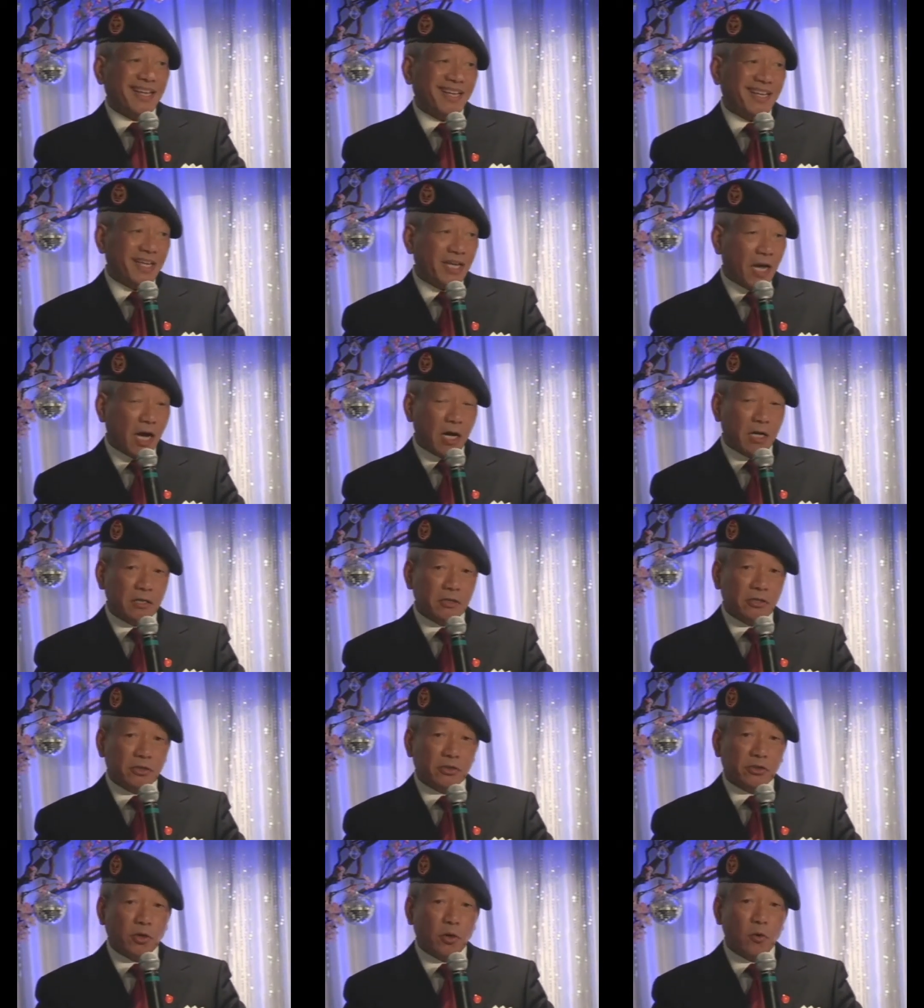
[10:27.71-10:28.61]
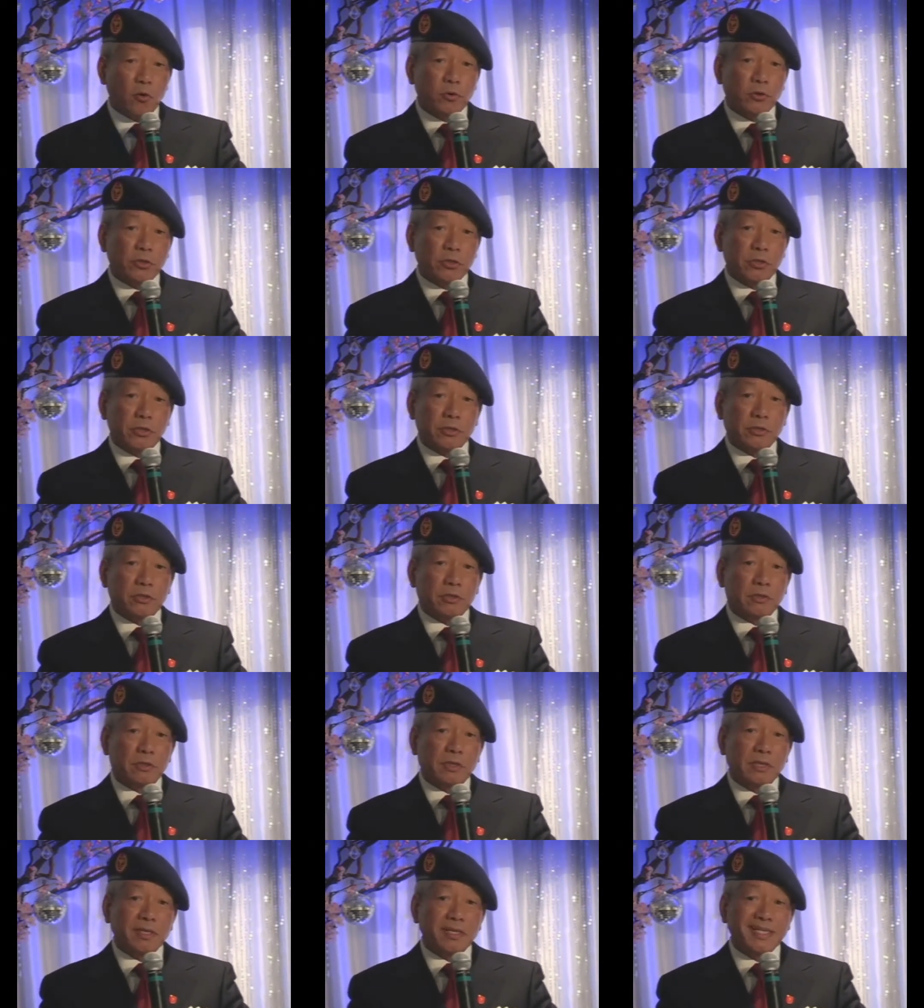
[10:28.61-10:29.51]
Young
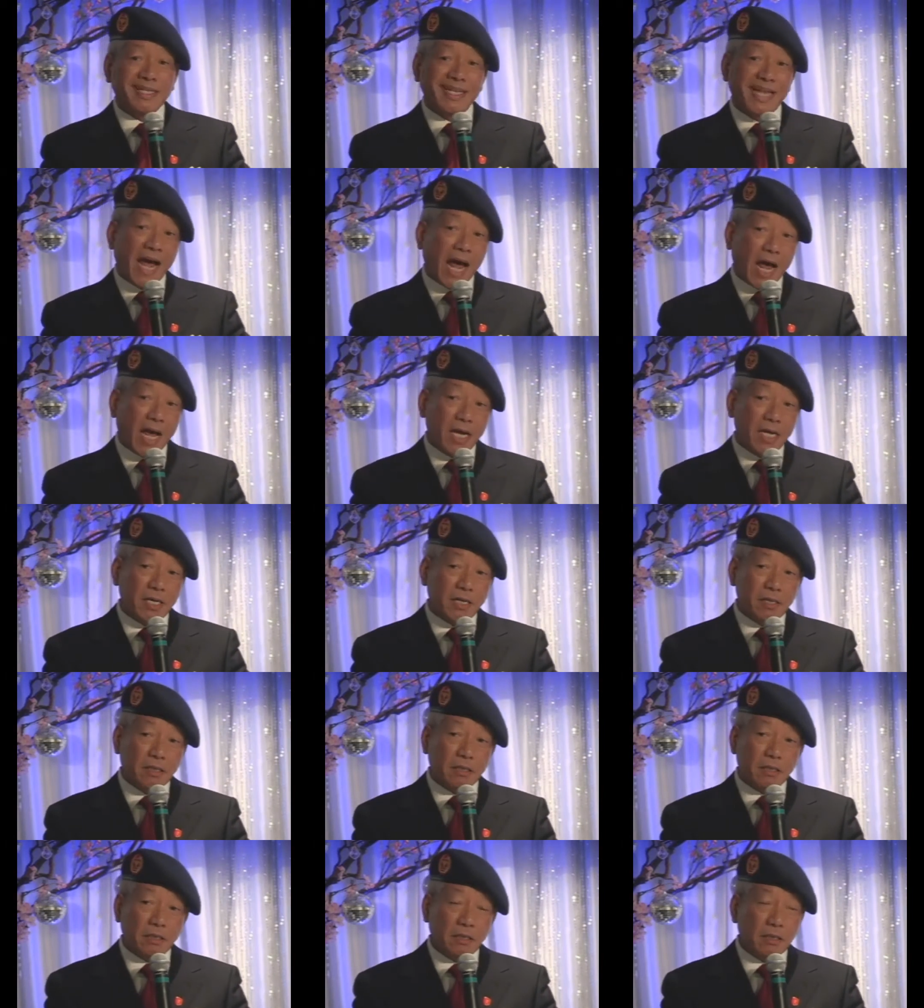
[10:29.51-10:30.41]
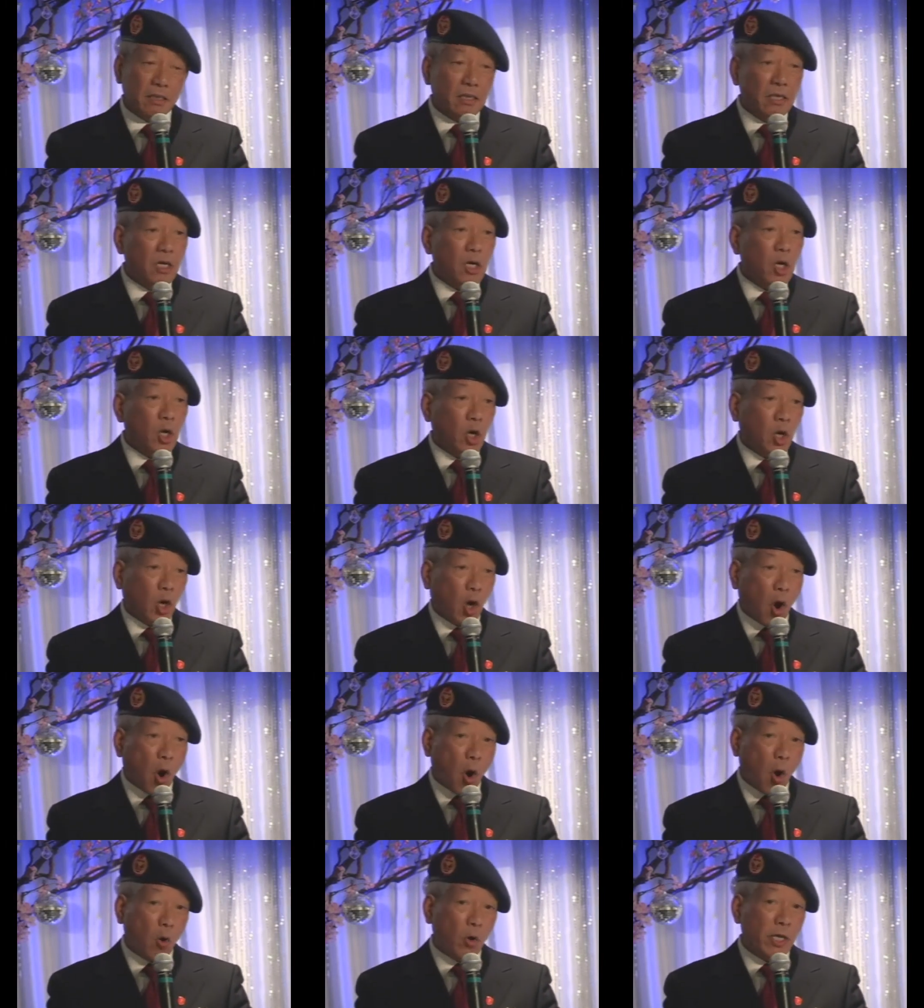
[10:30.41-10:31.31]
soldiers dying,
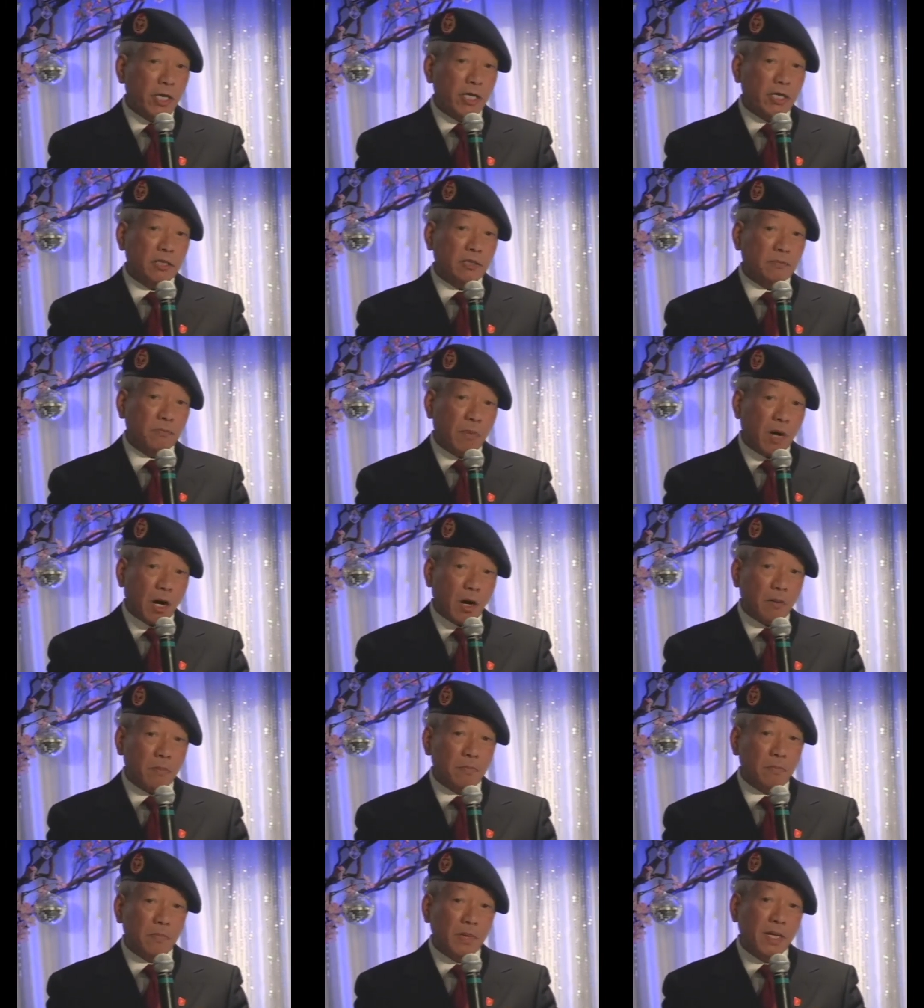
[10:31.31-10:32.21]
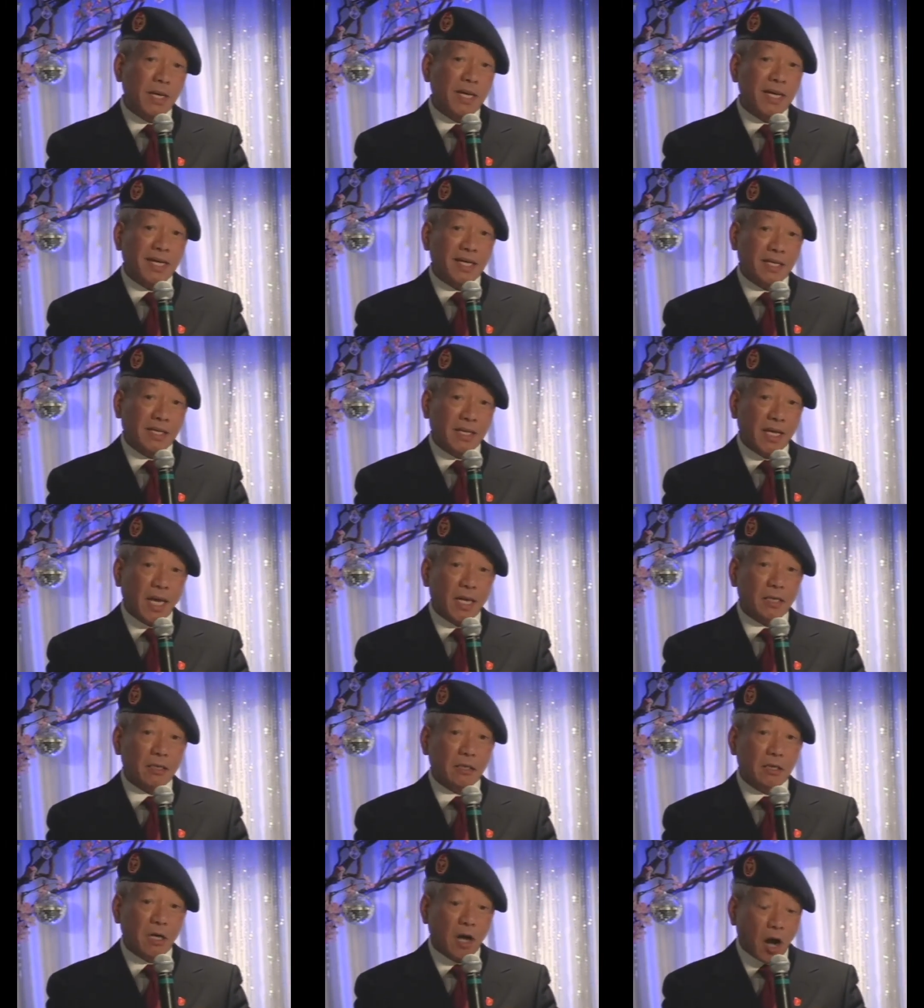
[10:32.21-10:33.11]
called his mom,
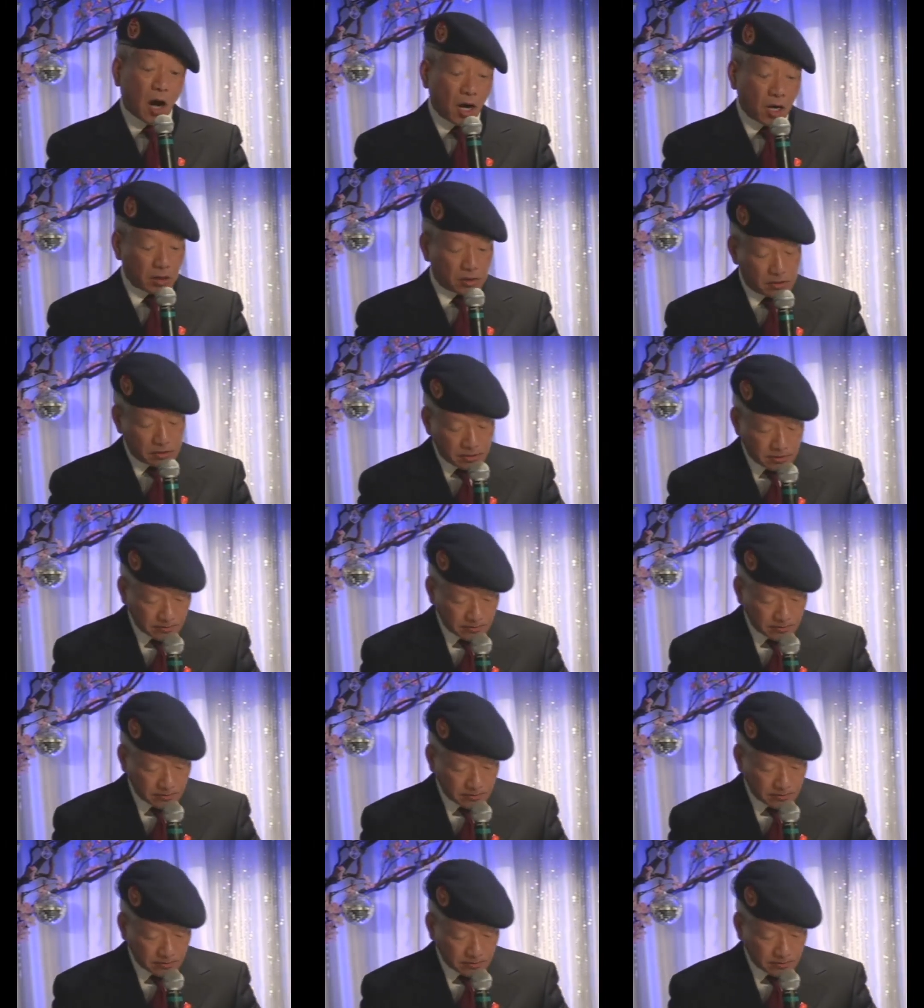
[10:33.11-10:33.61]
thank God.